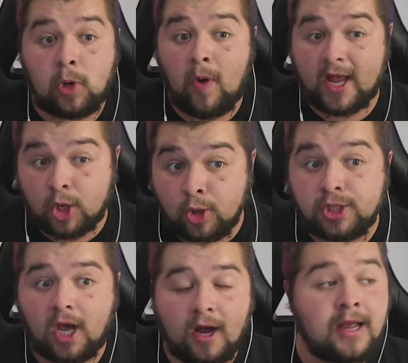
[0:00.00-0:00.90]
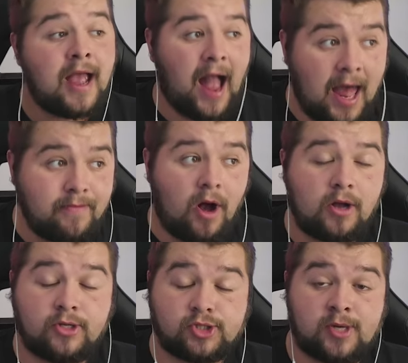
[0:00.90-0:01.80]
where Cunha and
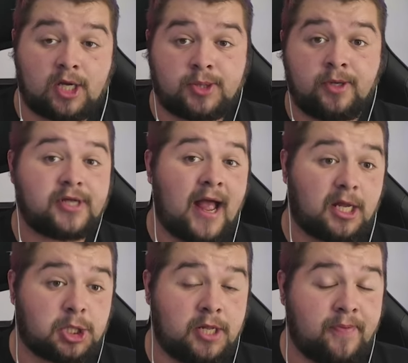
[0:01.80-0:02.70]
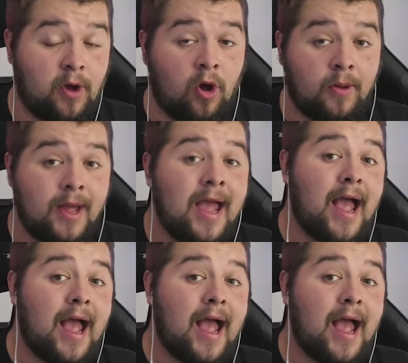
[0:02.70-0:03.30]
Marcus Rashford actually put on